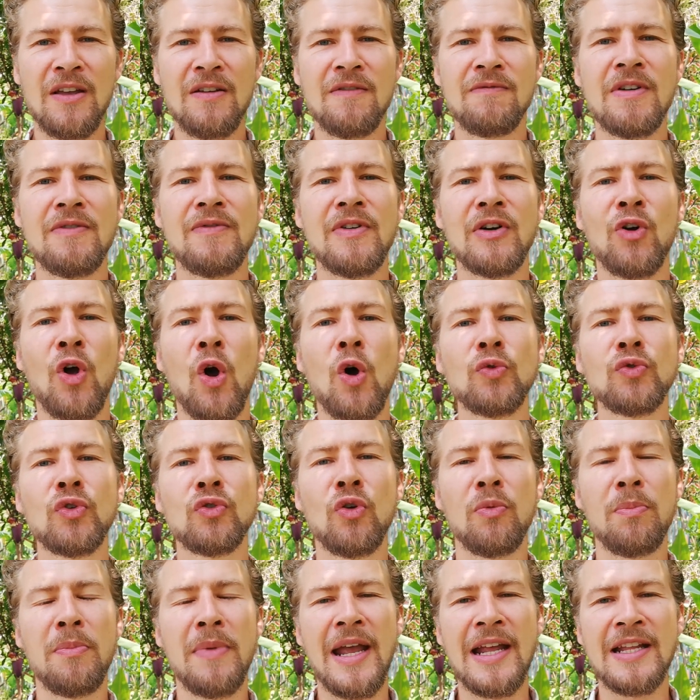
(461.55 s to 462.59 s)
We will go to
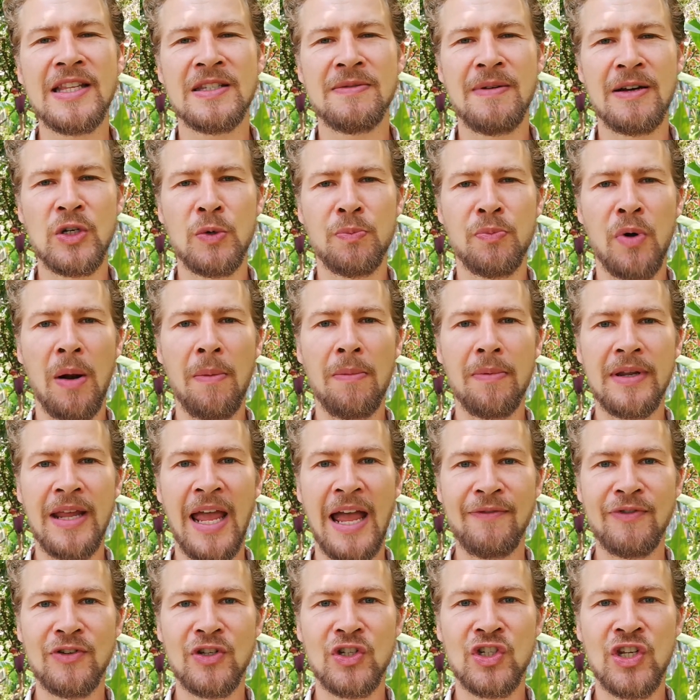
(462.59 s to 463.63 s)
domains where you probably
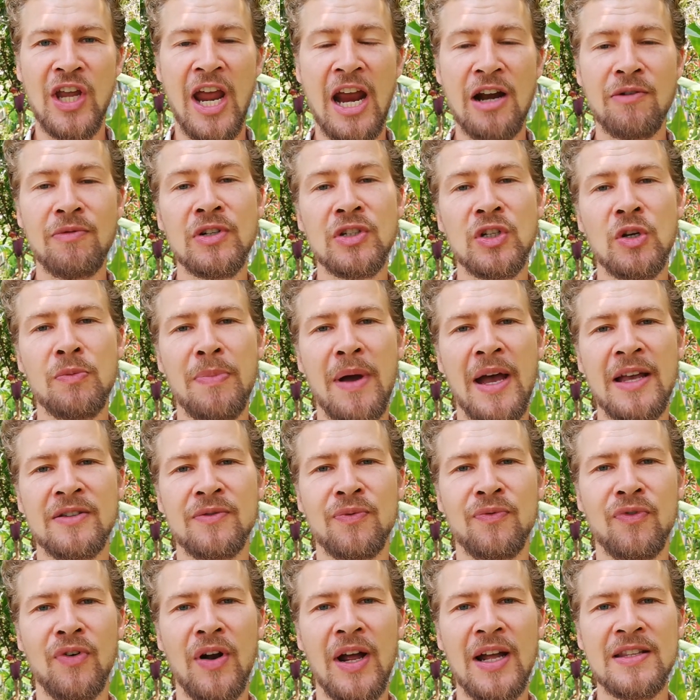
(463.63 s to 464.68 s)
haven't shared with your best
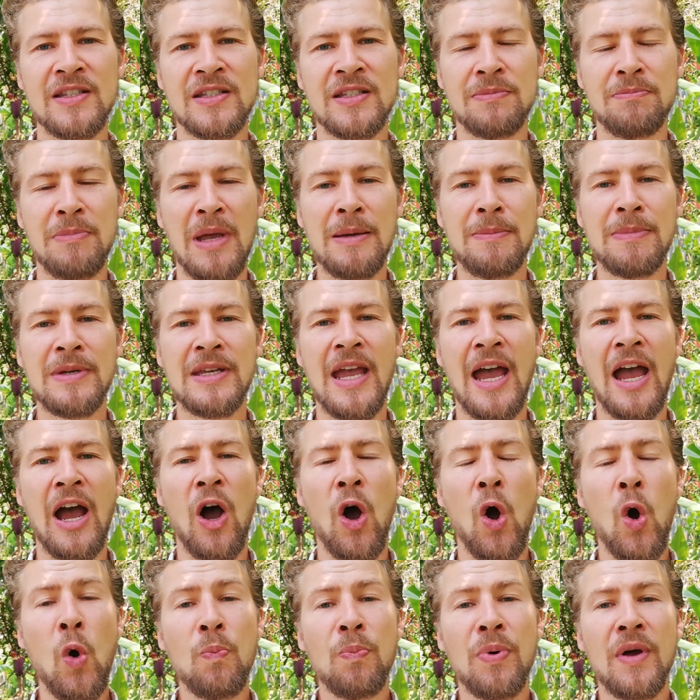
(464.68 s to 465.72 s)
friends. Maybe I
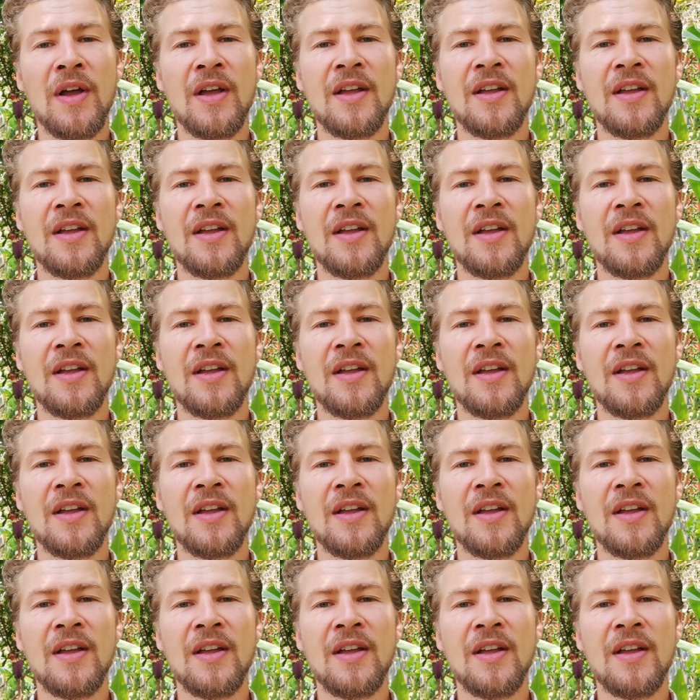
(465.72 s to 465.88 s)
hope